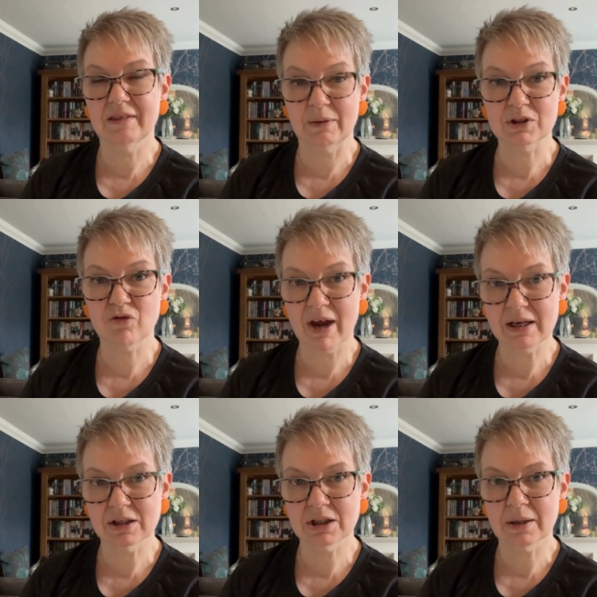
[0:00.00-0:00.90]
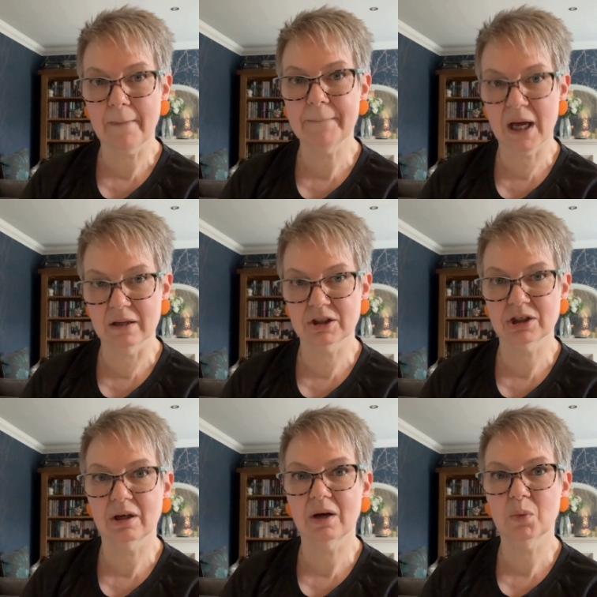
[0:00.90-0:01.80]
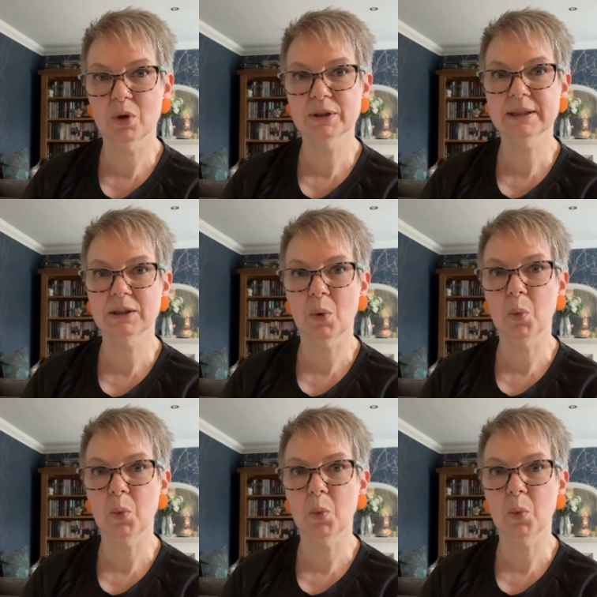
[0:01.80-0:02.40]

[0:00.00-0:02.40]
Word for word: was great, but I was